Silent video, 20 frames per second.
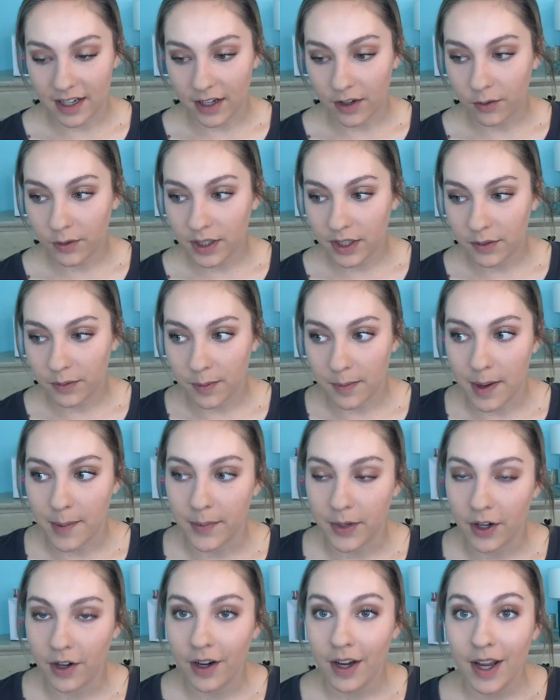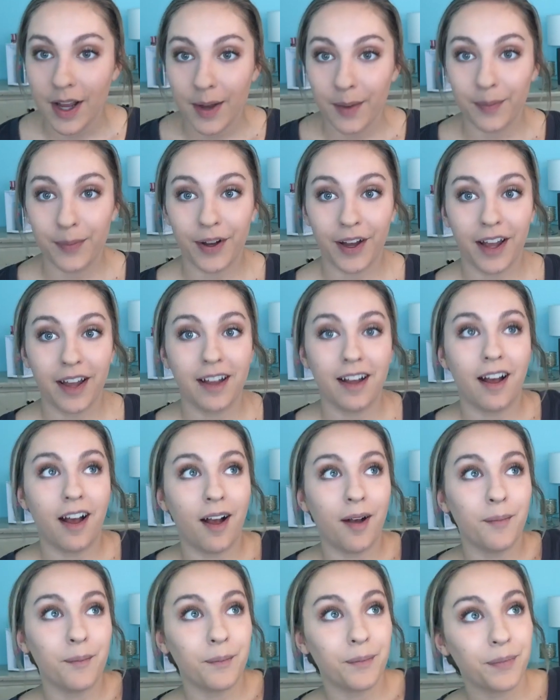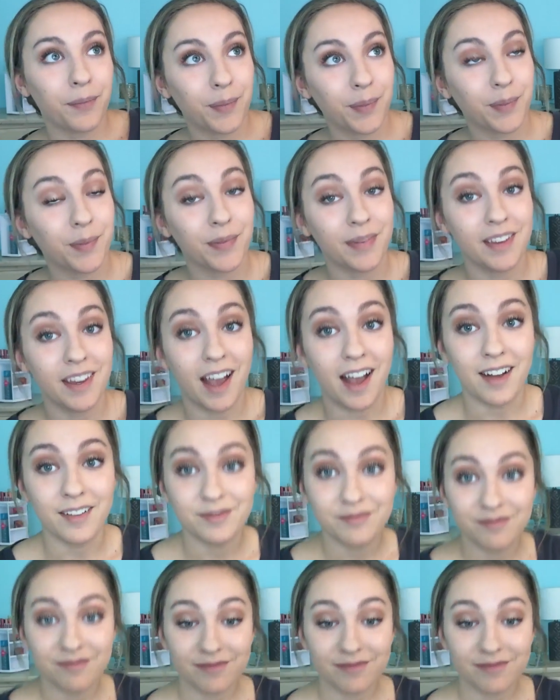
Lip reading: I don't really remember. But yeah.